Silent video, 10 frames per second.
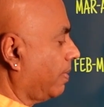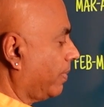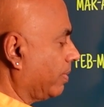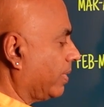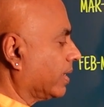
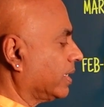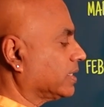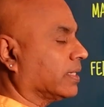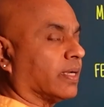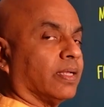But Makara
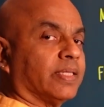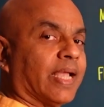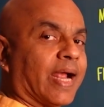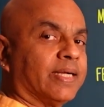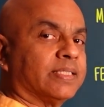
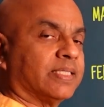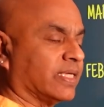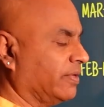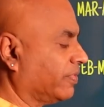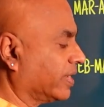Sankranti added
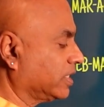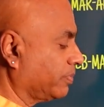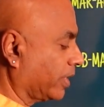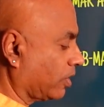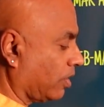significance
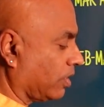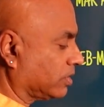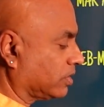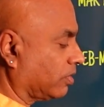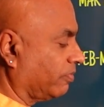because